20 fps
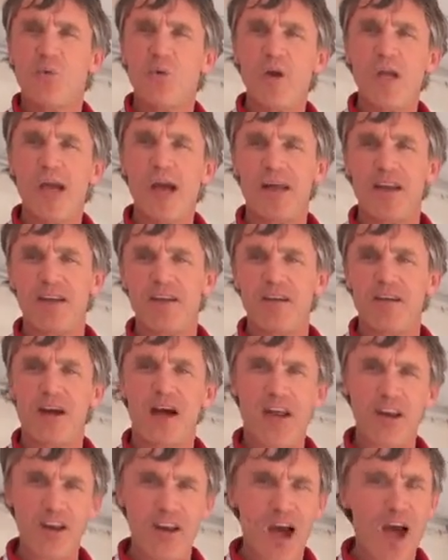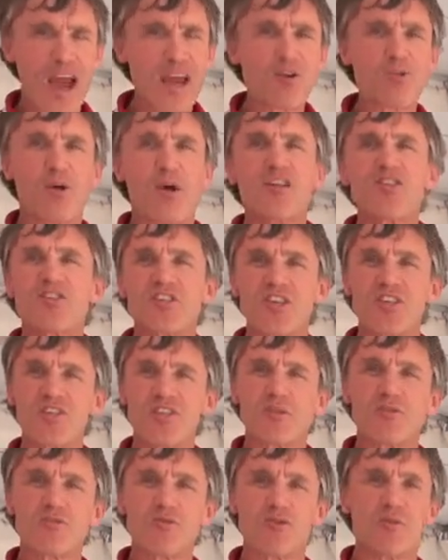We had a nine run
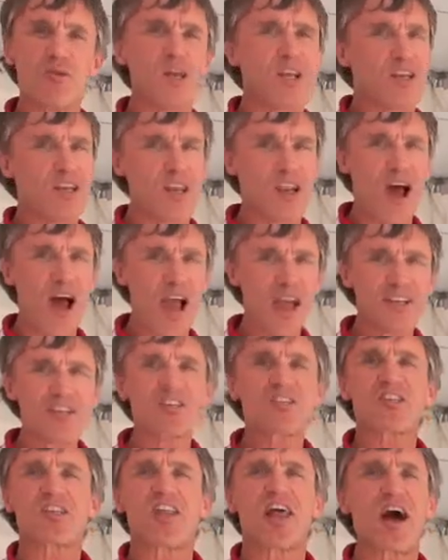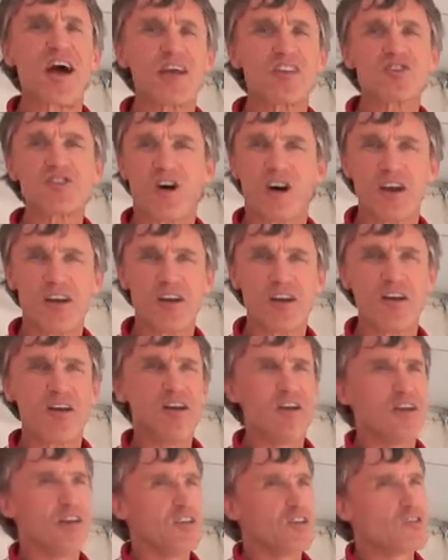system, so we had nine slides on it.
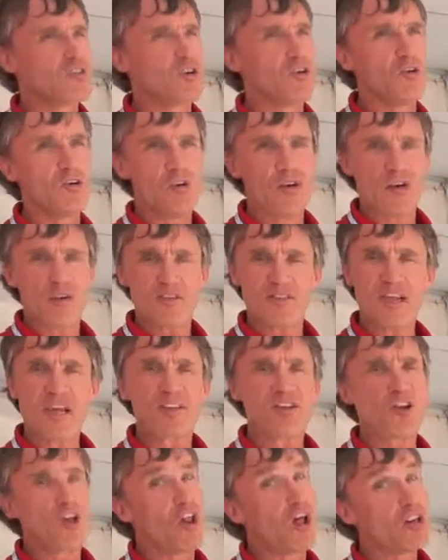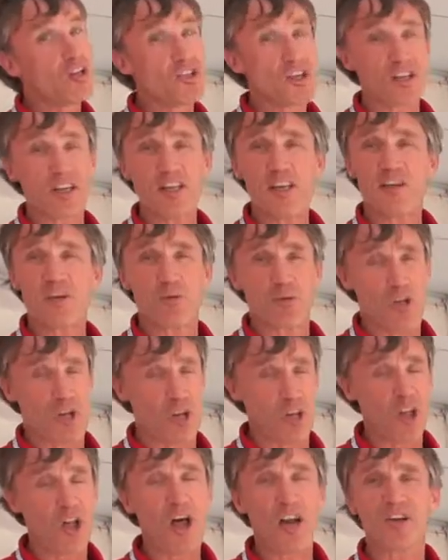So technologically, there was a
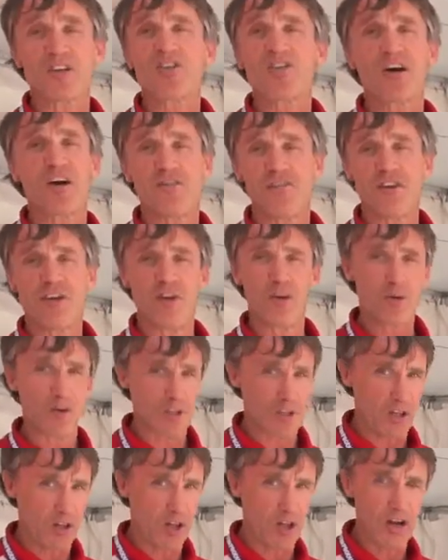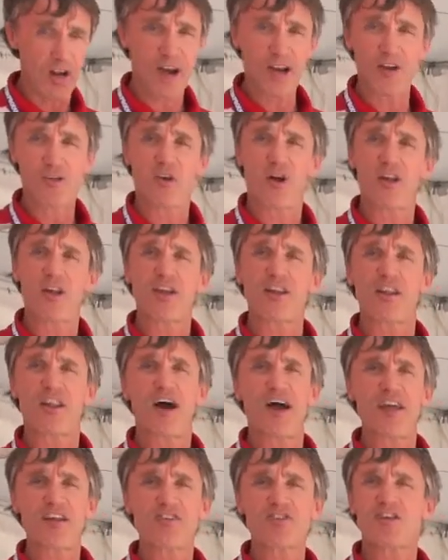lot of stuff there. There was a lot of hydraulic
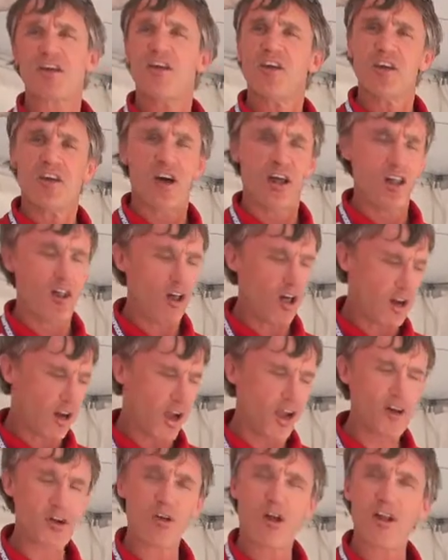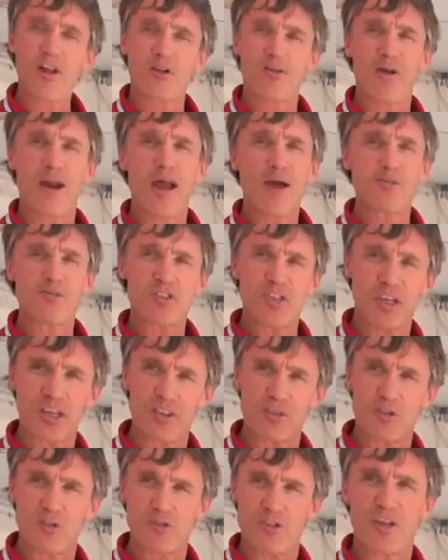lines a lot of hydraulic rams to
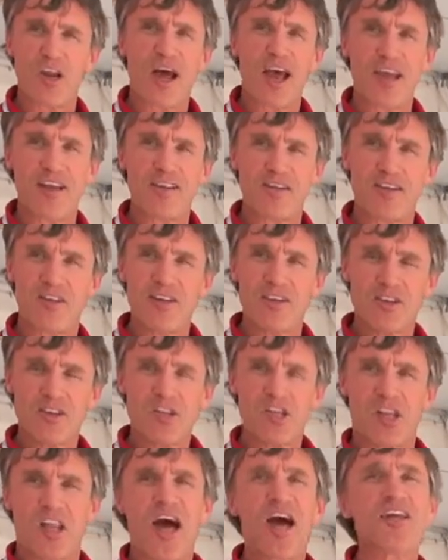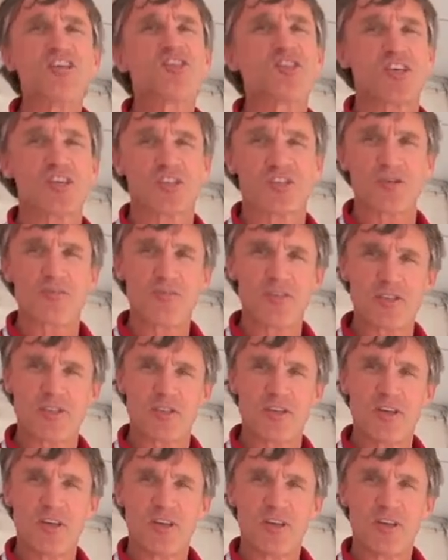get those nine slide systems.